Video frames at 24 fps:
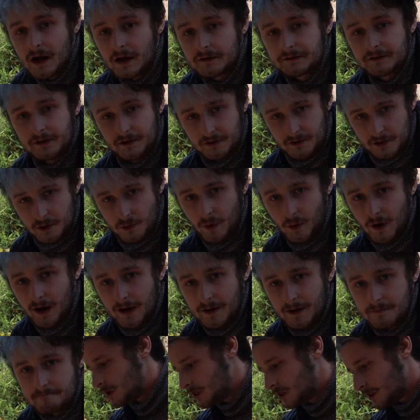I'll tell you
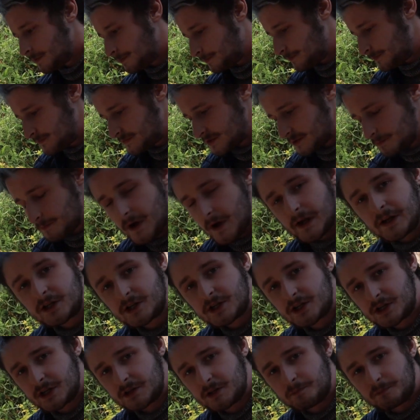why. In the
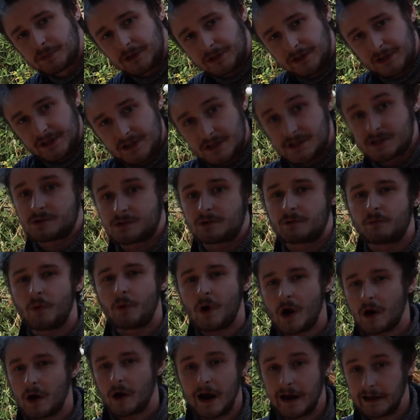dimension place from
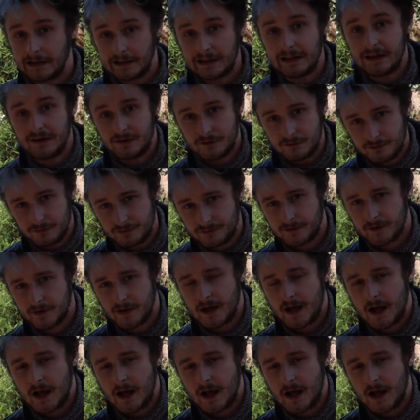where I live,